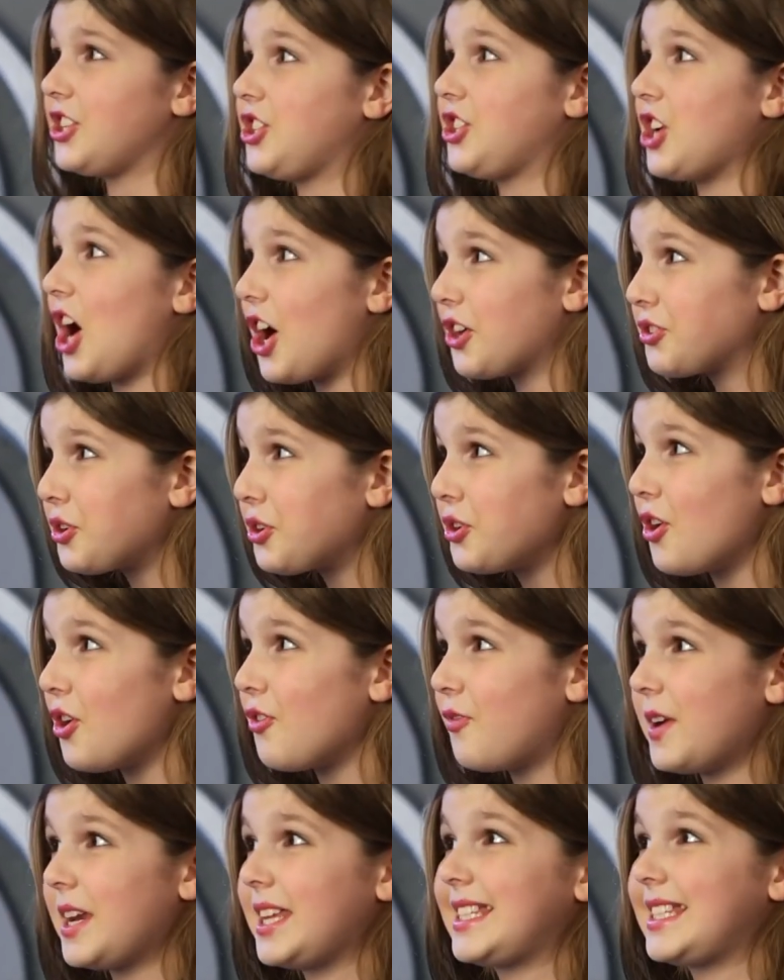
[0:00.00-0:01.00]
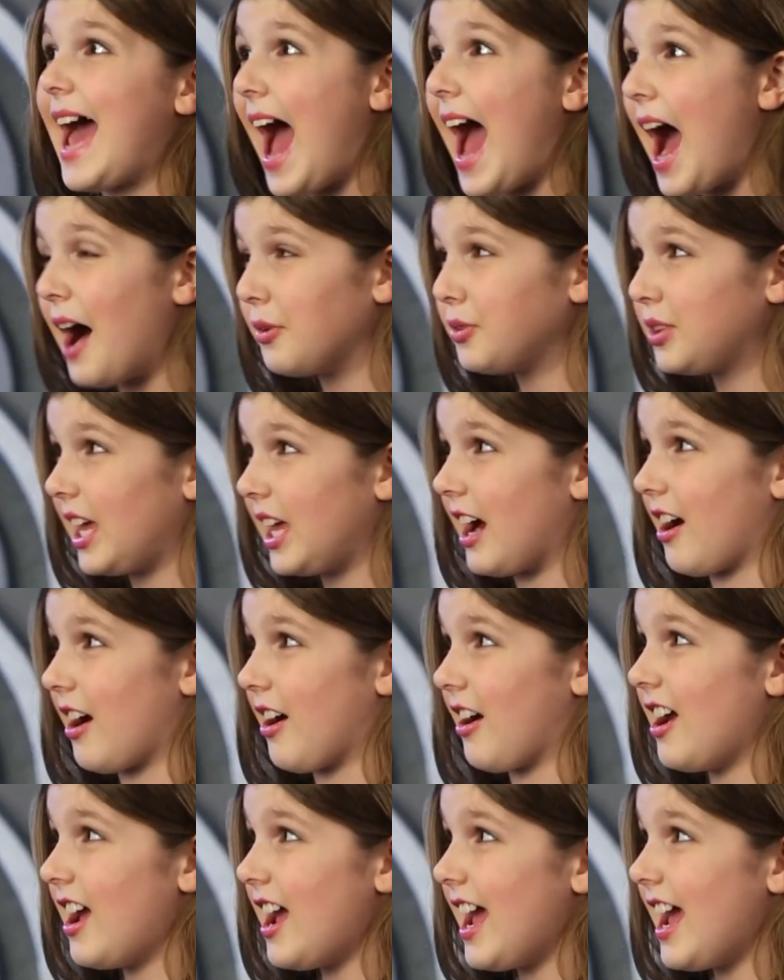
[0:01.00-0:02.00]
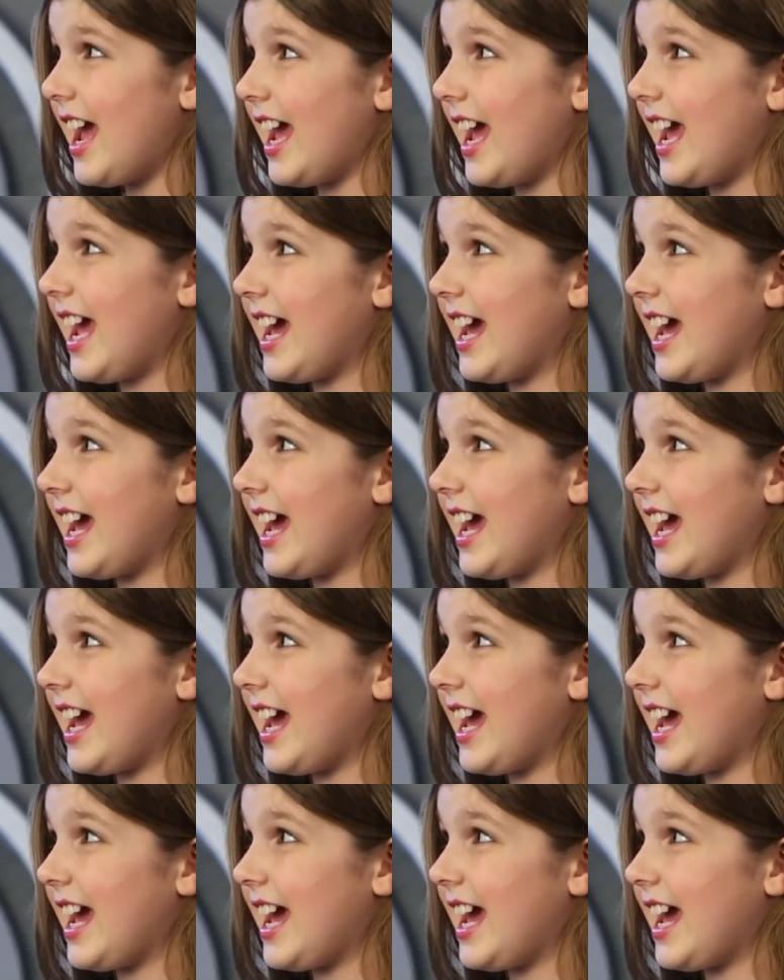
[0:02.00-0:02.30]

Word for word: Dr. No Fun is out there.